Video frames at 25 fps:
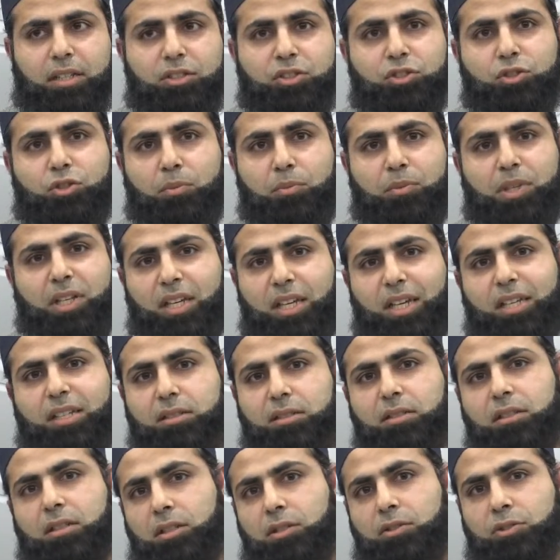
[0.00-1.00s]
there's something
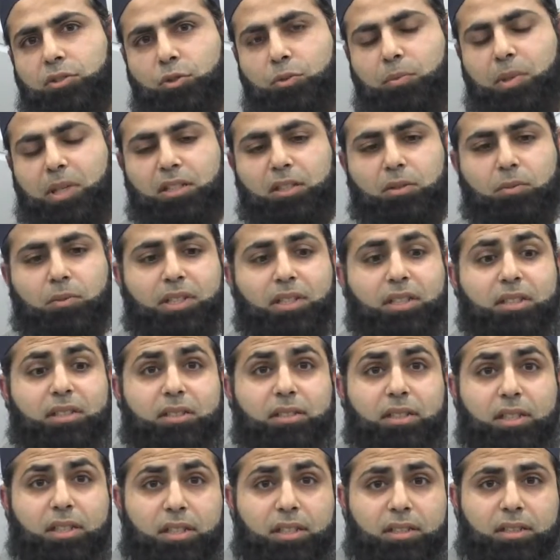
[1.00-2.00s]
else that you can do better, whether
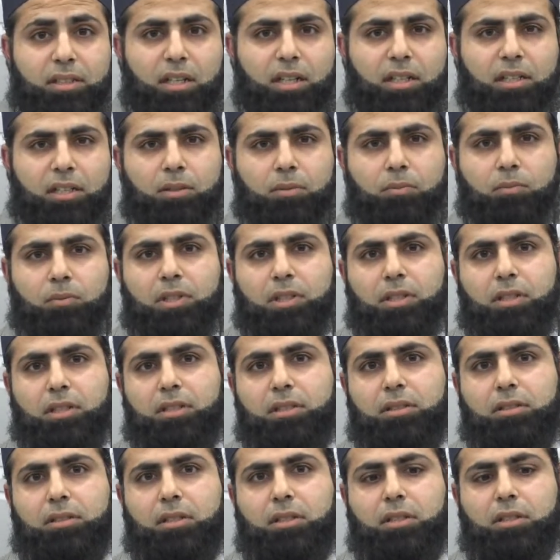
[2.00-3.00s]
it's dini ta'aleem, whether
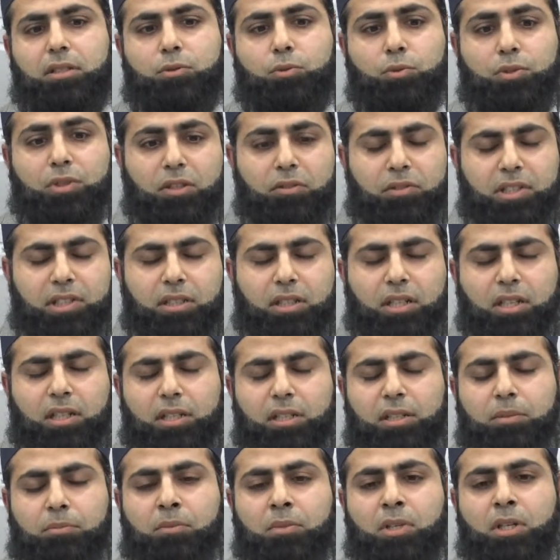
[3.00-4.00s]
it's dunyawi
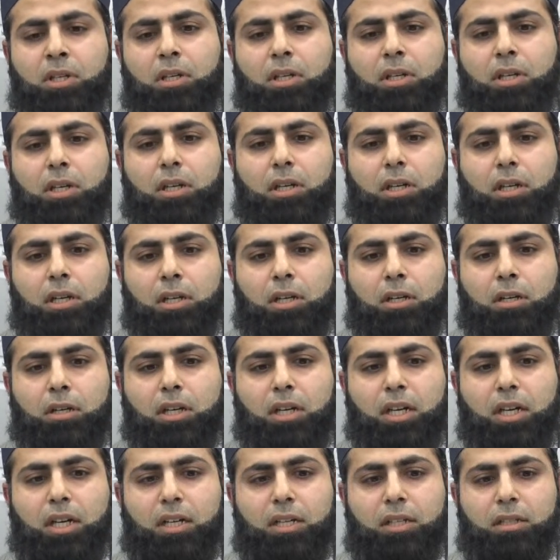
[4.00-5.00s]
ta'aleem,
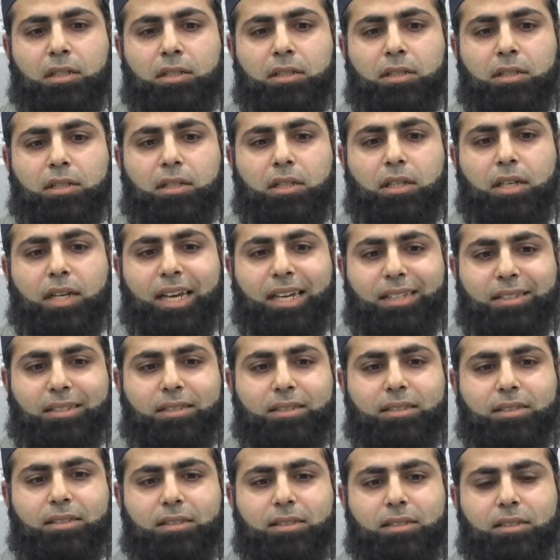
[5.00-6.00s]
and
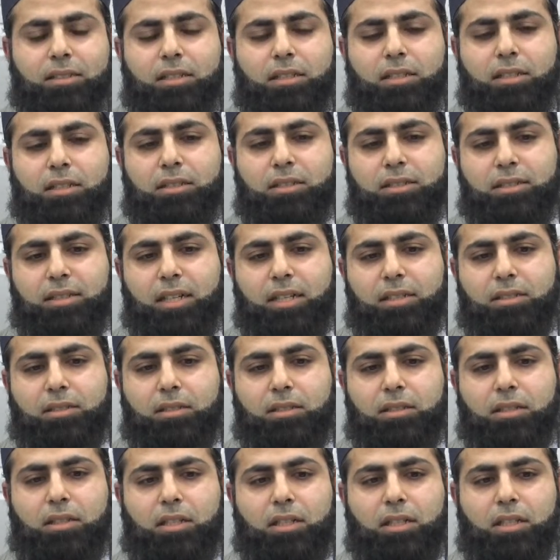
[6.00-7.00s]
hence the
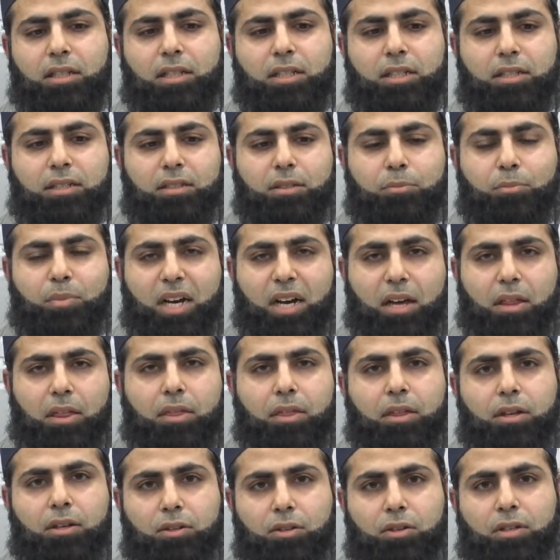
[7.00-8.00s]
title, it's a
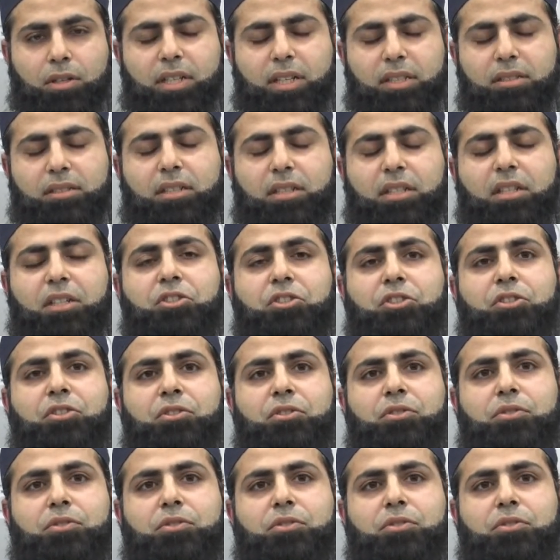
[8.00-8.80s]
path, not a destination.